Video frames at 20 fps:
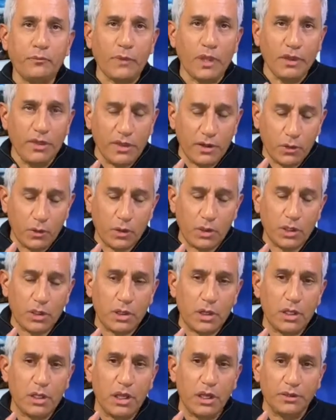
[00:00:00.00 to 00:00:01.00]
there
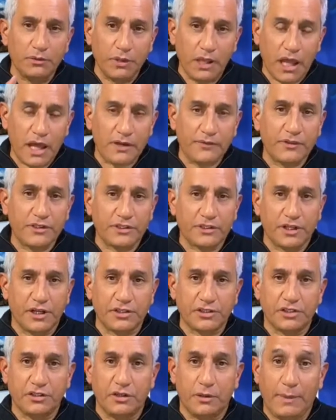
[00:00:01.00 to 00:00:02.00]
were a lot of
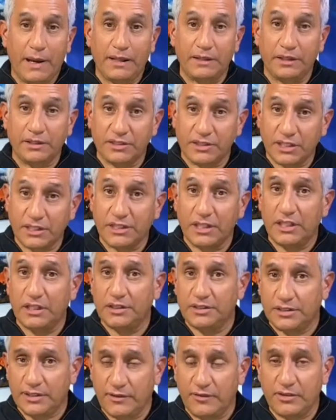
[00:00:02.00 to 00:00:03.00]
discussion about the 16
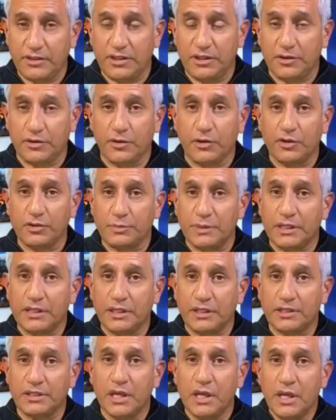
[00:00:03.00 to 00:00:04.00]
and 17-year-olds
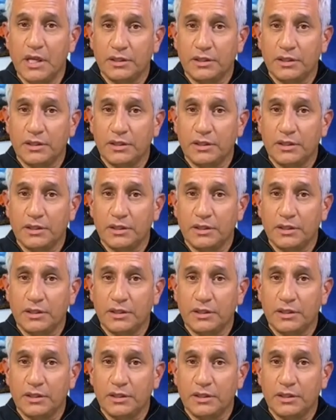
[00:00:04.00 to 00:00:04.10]
because